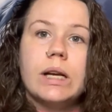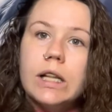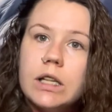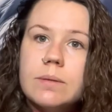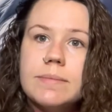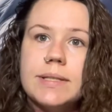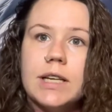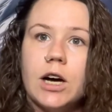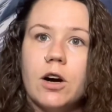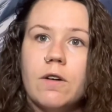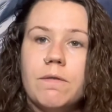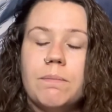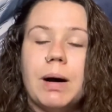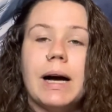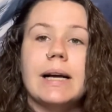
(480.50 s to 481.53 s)
kill
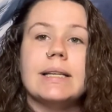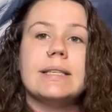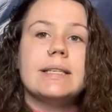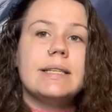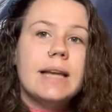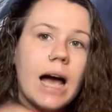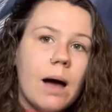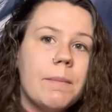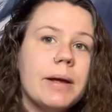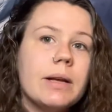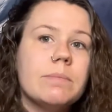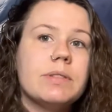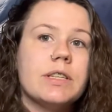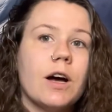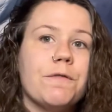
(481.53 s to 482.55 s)
himself by stabbing
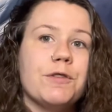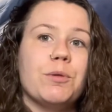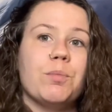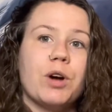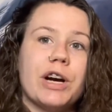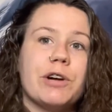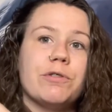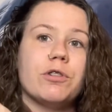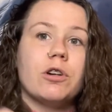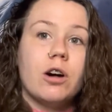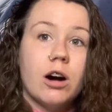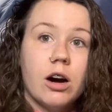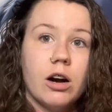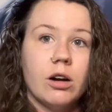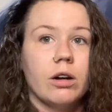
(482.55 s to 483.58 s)
himself in the brachial
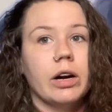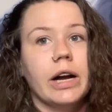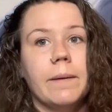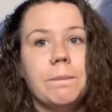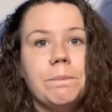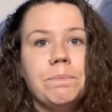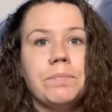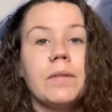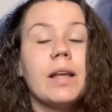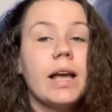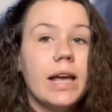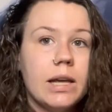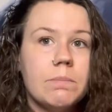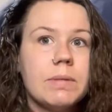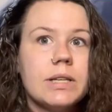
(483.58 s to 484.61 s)
artery.
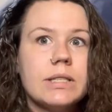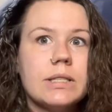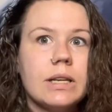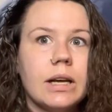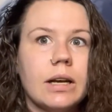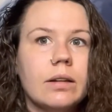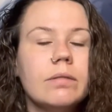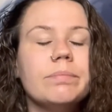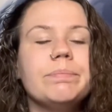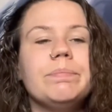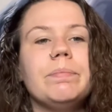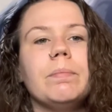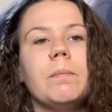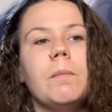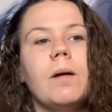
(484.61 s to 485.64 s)
He missed it,
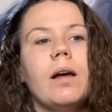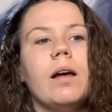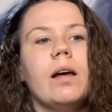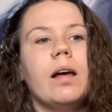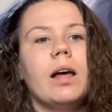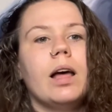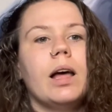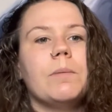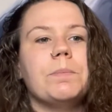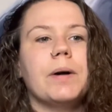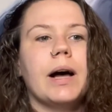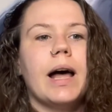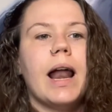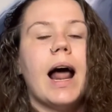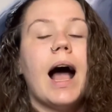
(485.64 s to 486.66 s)

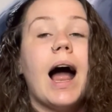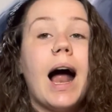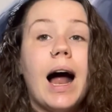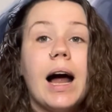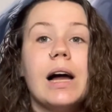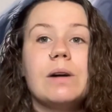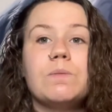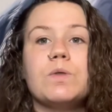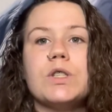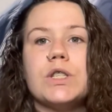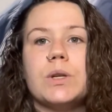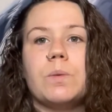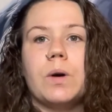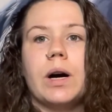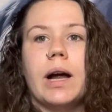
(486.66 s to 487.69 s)
but I was
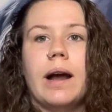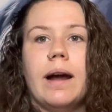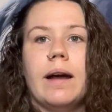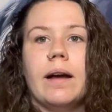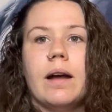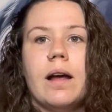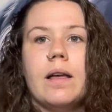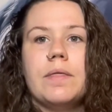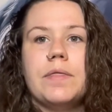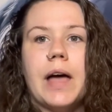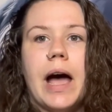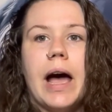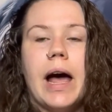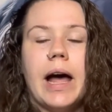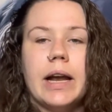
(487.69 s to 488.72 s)
the one
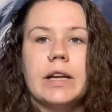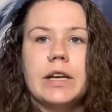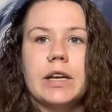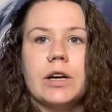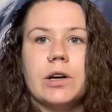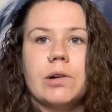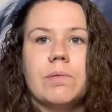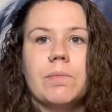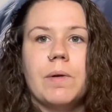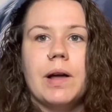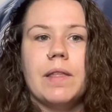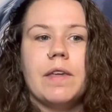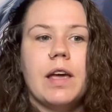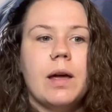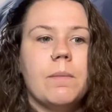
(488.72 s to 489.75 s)
that had to deal
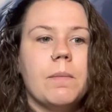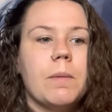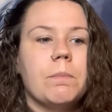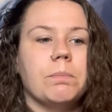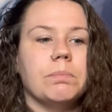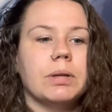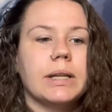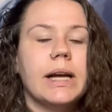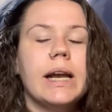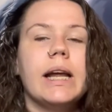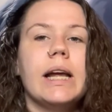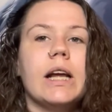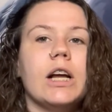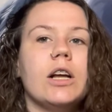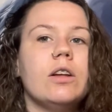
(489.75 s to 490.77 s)
with him
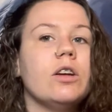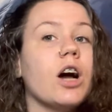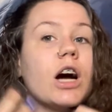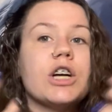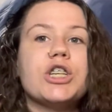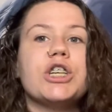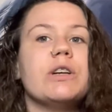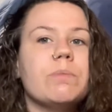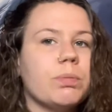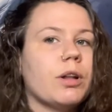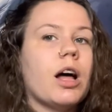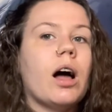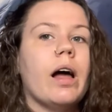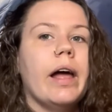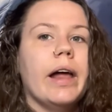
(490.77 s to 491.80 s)
bleeding, gushing
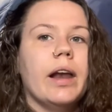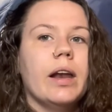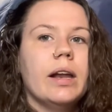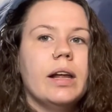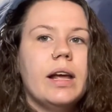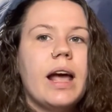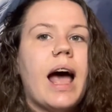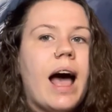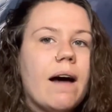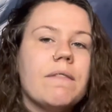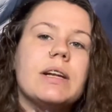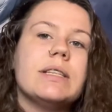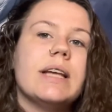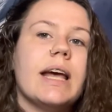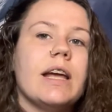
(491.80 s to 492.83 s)
blood, having
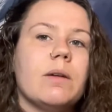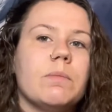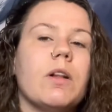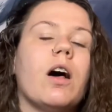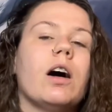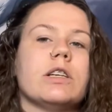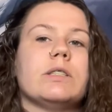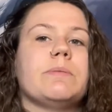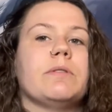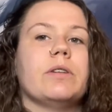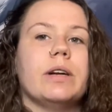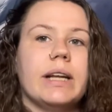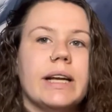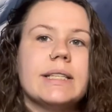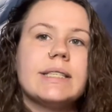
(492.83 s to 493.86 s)
to take him to the hospital
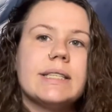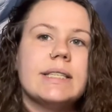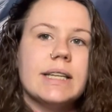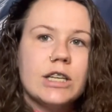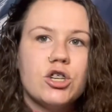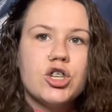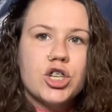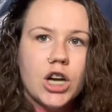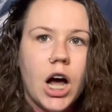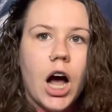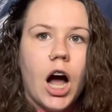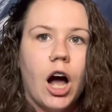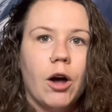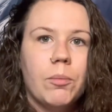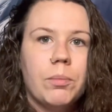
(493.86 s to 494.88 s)
to get stitched
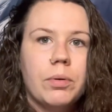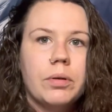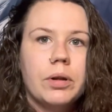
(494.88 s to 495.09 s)
up,